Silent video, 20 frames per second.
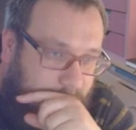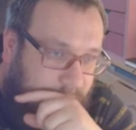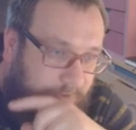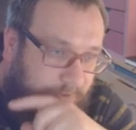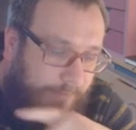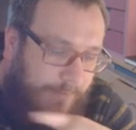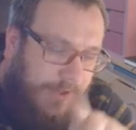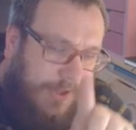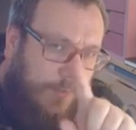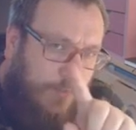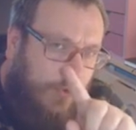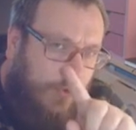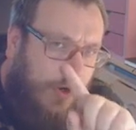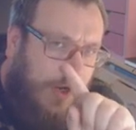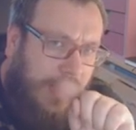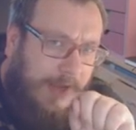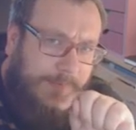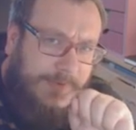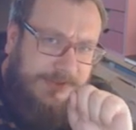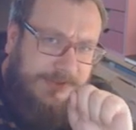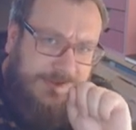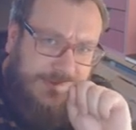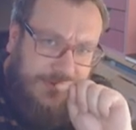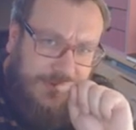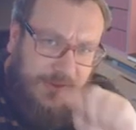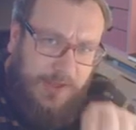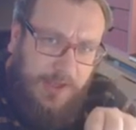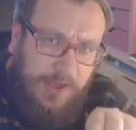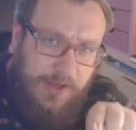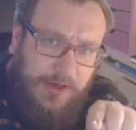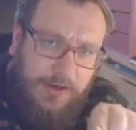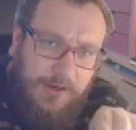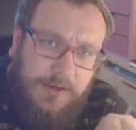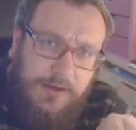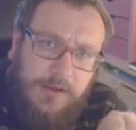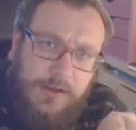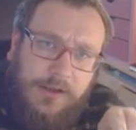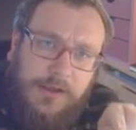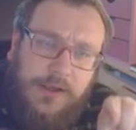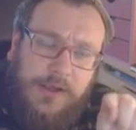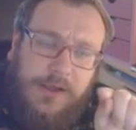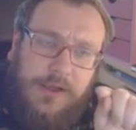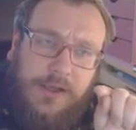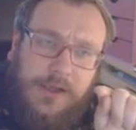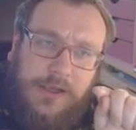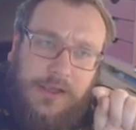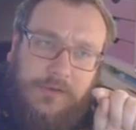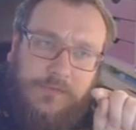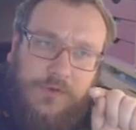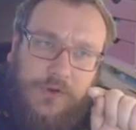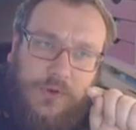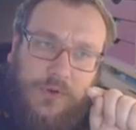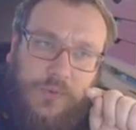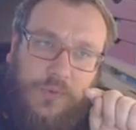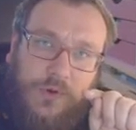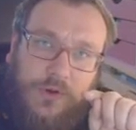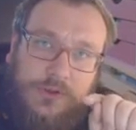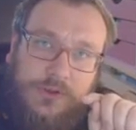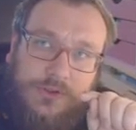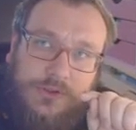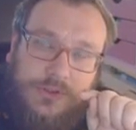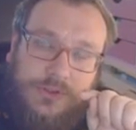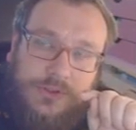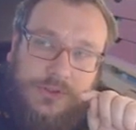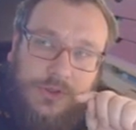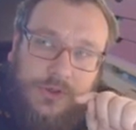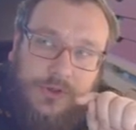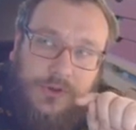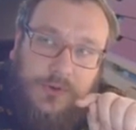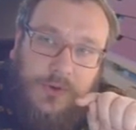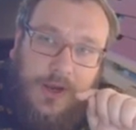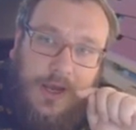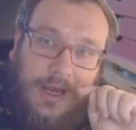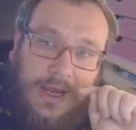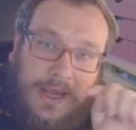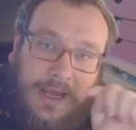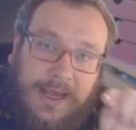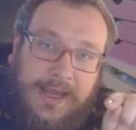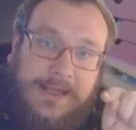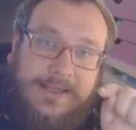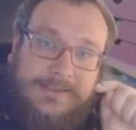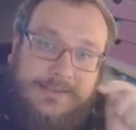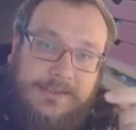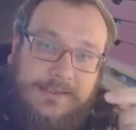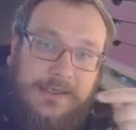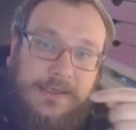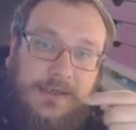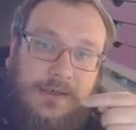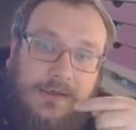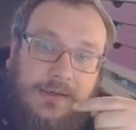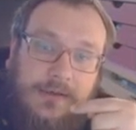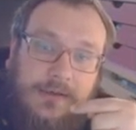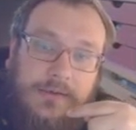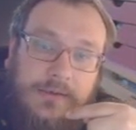But then what happens then if you want to add in